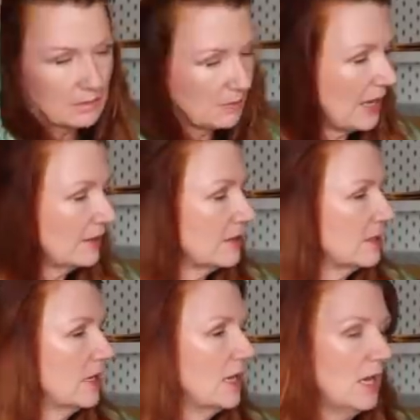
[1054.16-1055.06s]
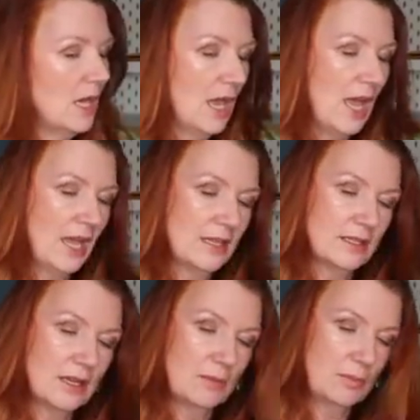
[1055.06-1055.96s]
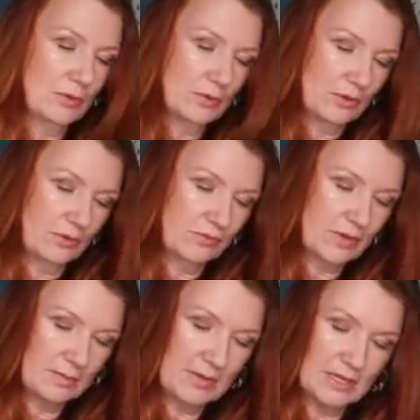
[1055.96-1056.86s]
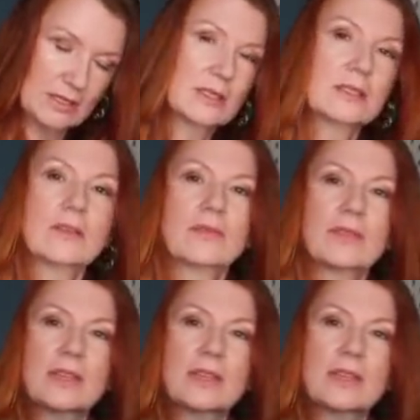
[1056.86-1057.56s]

some patterns, and I bought 3 metres of